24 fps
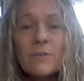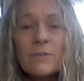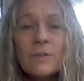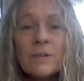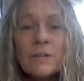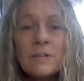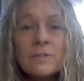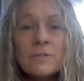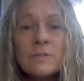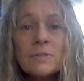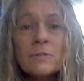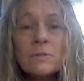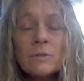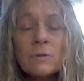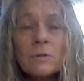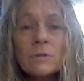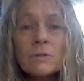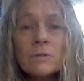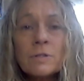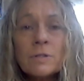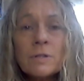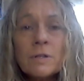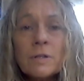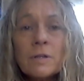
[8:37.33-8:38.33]
That's
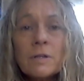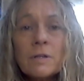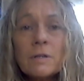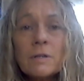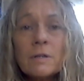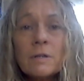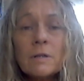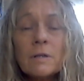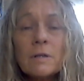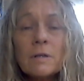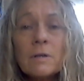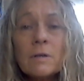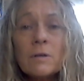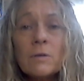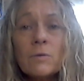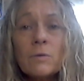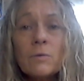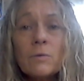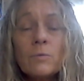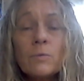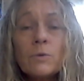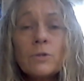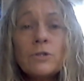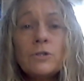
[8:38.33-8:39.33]
not
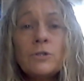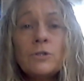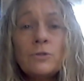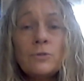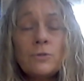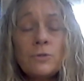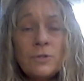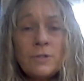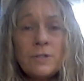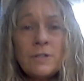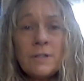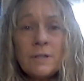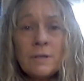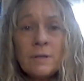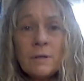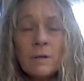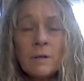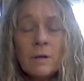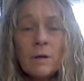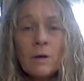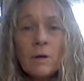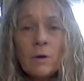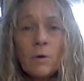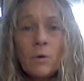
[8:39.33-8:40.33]
reducing
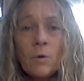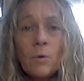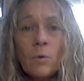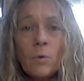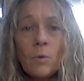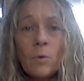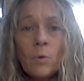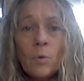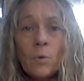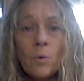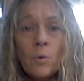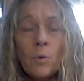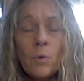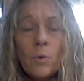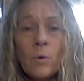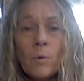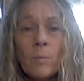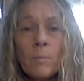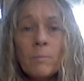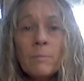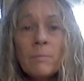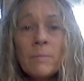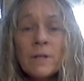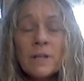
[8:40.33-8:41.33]
or
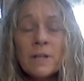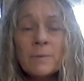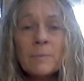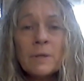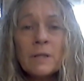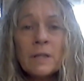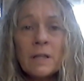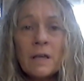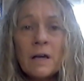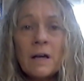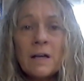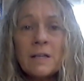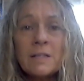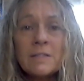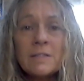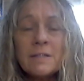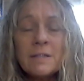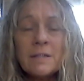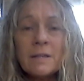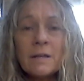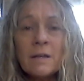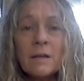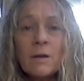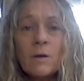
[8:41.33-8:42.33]

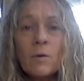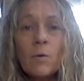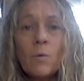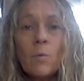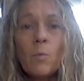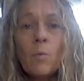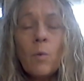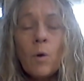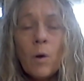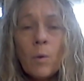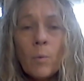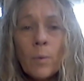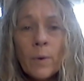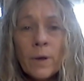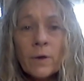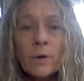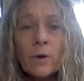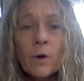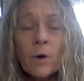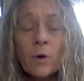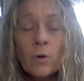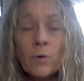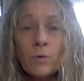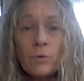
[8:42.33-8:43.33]
minimalizing what we
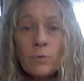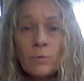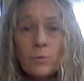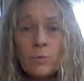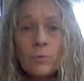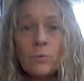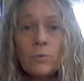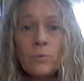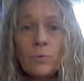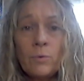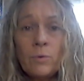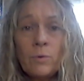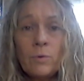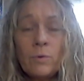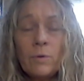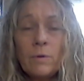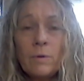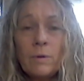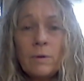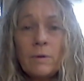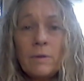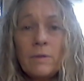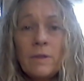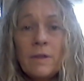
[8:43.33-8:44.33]
go through,
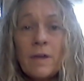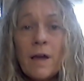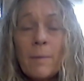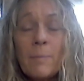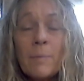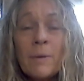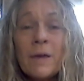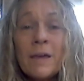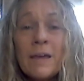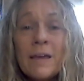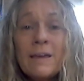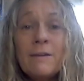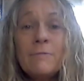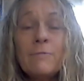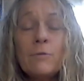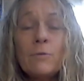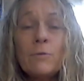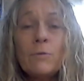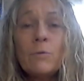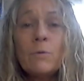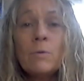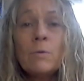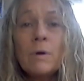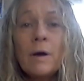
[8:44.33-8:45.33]
the
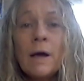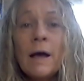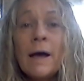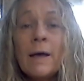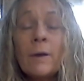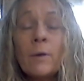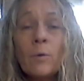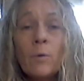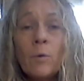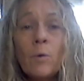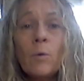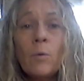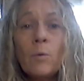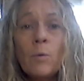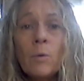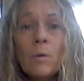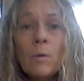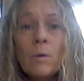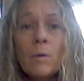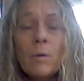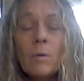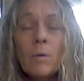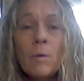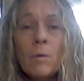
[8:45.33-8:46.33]
upheaval at all,
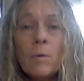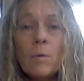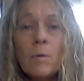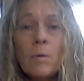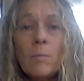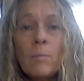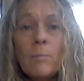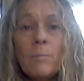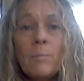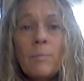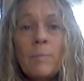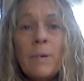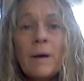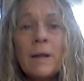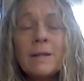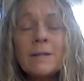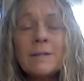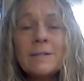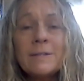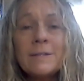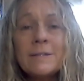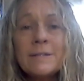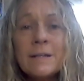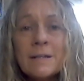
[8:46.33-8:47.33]
but it
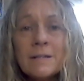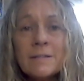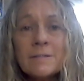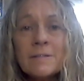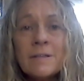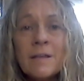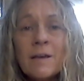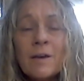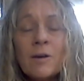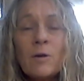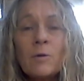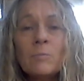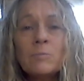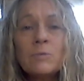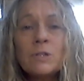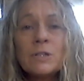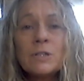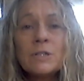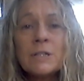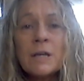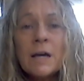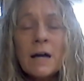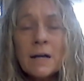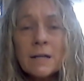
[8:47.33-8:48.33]
does help to
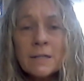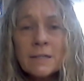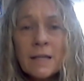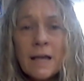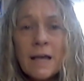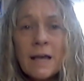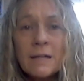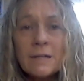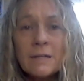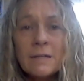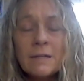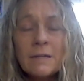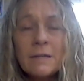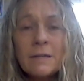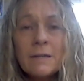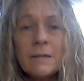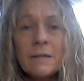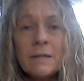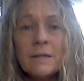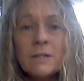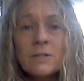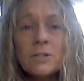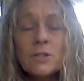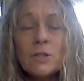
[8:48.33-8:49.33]
tuck that
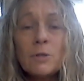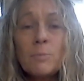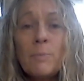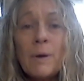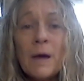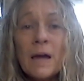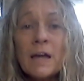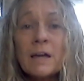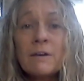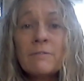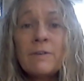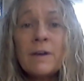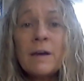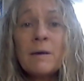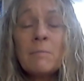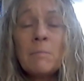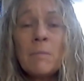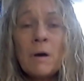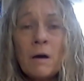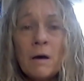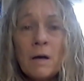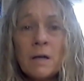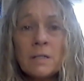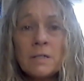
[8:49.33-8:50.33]
into the back of our
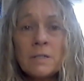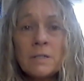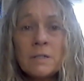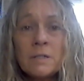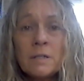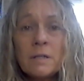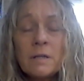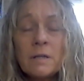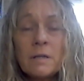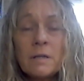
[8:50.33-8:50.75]
mind